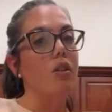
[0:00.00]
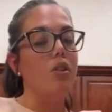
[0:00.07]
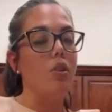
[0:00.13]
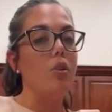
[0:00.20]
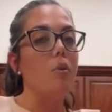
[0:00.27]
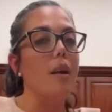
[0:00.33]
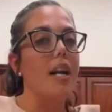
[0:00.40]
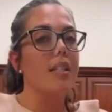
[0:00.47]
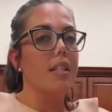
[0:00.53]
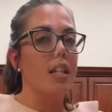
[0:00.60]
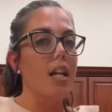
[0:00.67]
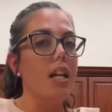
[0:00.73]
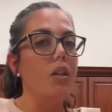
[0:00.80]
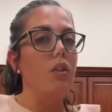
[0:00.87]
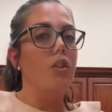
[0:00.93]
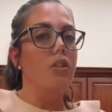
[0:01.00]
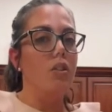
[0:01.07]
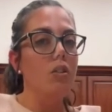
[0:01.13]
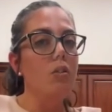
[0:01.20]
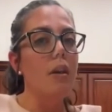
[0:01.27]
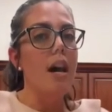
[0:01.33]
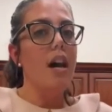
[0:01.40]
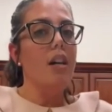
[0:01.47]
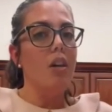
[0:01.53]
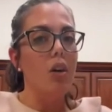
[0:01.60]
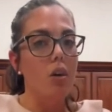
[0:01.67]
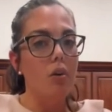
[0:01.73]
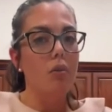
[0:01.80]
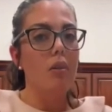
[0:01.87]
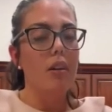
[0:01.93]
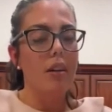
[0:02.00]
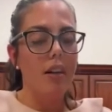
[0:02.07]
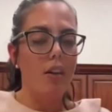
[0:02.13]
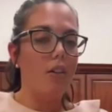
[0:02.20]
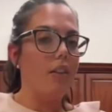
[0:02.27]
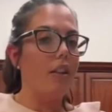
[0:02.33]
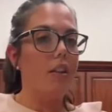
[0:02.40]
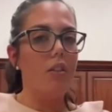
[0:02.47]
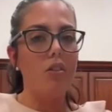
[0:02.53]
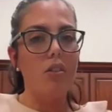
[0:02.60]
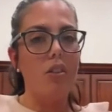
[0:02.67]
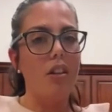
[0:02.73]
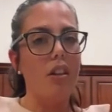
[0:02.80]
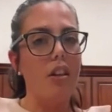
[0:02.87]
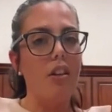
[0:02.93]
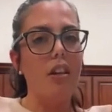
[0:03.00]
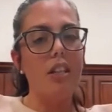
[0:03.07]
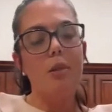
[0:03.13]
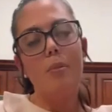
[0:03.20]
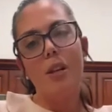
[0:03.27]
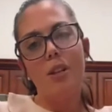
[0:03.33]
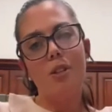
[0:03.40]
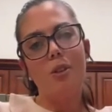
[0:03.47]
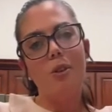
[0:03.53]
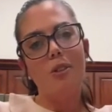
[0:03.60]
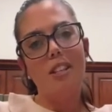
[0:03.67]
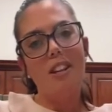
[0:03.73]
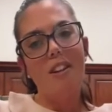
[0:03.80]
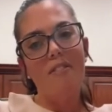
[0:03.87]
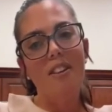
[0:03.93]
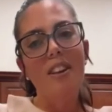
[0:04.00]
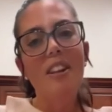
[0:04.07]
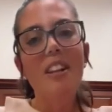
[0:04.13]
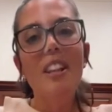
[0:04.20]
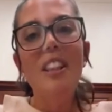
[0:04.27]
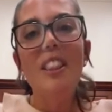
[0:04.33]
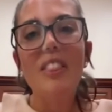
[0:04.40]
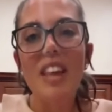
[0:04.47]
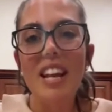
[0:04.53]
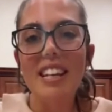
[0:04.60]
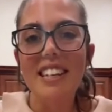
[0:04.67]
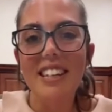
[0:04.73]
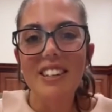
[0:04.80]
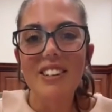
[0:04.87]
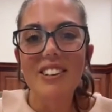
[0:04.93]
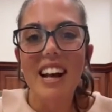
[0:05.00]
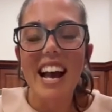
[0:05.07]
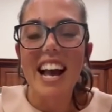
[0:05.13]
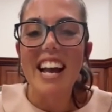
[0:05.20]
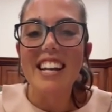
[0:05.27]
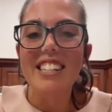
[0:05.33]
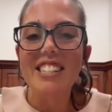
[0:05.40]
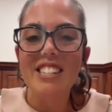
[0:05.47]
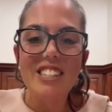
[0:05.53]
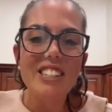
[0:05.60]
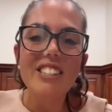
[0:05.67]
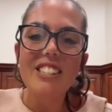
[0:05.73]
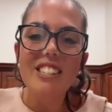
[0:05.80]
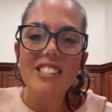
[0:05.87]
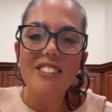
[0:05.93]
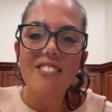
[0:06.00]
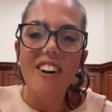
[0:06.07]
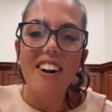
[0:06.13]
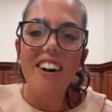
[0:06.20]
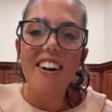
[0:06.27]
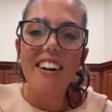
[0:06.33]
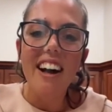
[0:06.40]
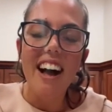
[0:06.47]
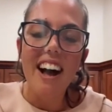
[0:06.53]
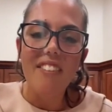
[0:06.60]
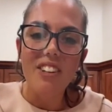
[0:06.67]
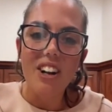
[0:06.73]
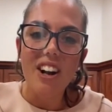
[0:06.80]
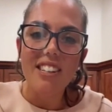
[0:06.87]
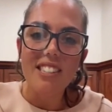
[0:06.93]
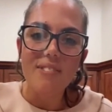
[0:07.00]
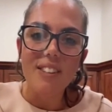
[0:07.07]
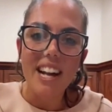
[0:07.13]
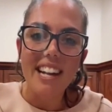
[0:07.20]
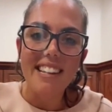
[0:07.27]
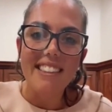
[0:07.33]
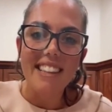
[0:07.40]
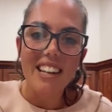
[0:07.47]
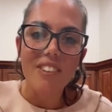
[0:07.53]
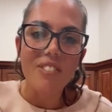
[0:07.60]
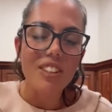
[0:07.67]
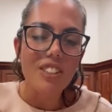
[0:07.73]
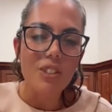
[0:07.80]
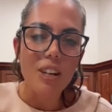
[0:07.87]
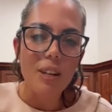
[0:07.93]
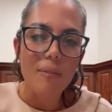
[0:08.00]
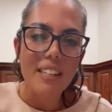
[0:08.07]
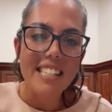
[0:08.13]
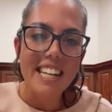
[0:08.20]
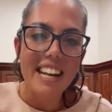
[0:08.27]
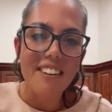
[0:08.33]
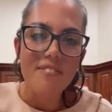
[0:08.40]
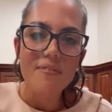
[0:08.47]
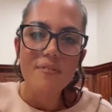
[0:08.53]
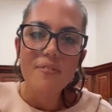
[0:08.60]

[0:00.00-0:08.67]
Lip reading: Do I stay or do I go? I don't think those are the lyrics, but it's close enough. Thank you, and cheers to you all. Have an awesome night. Thank you for joining me today.